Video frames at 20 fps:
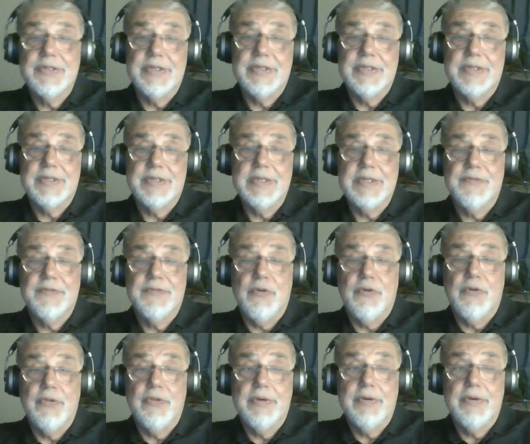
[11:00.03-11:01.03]
rates
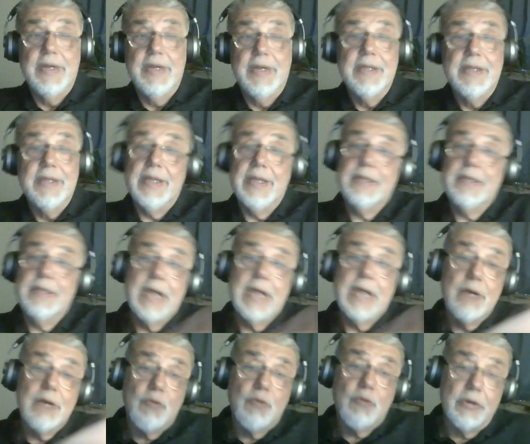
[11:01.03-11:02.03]
further, the entire
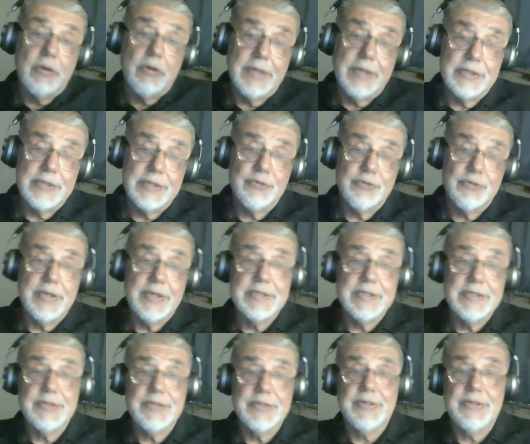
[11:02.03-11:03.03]
world has to raise
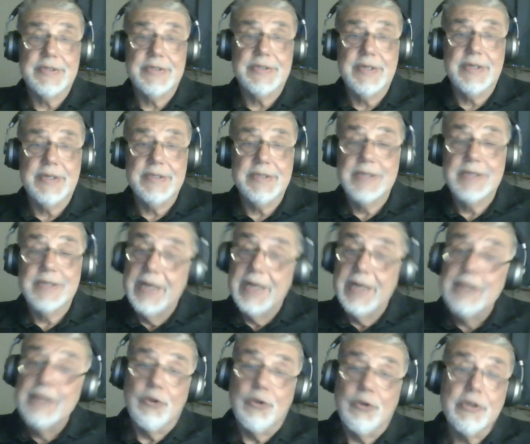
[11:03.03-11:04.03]
interest rates.
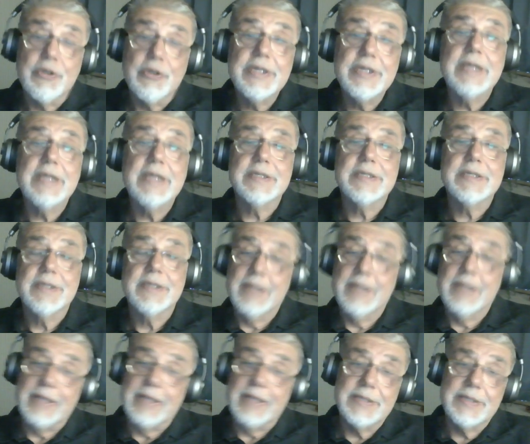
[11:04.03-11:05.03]
Turkey doesn't.
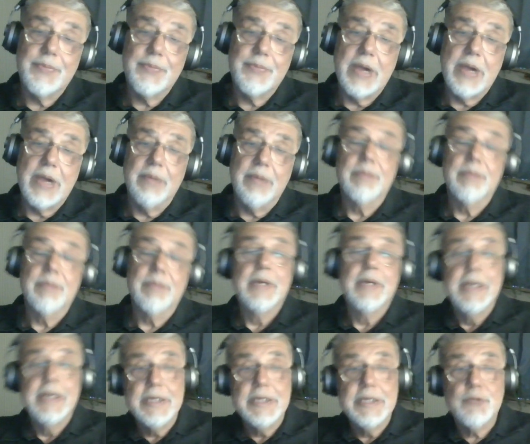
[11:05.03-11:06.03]
That's a problem.
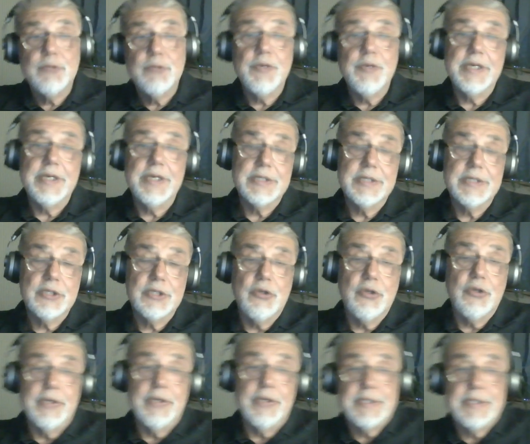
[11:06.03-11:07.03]
It weakens the
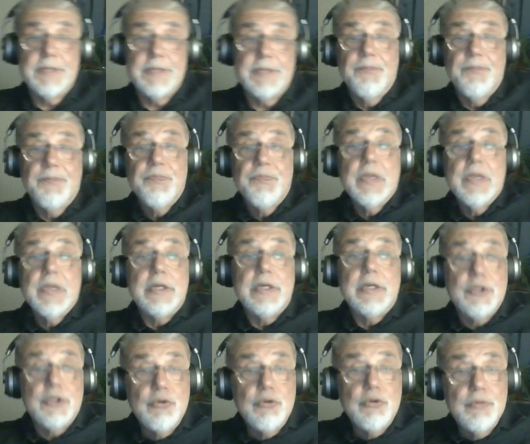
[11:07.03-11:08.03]
currency.
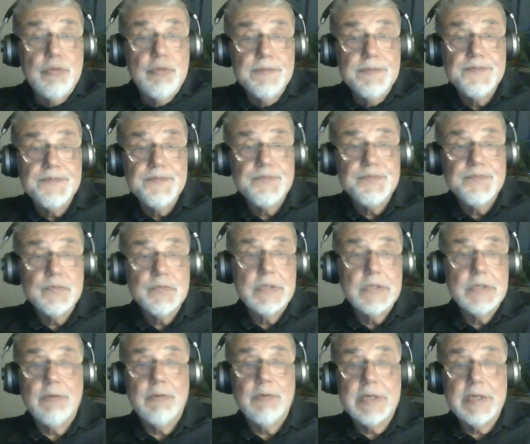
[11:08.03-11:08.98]
Two, once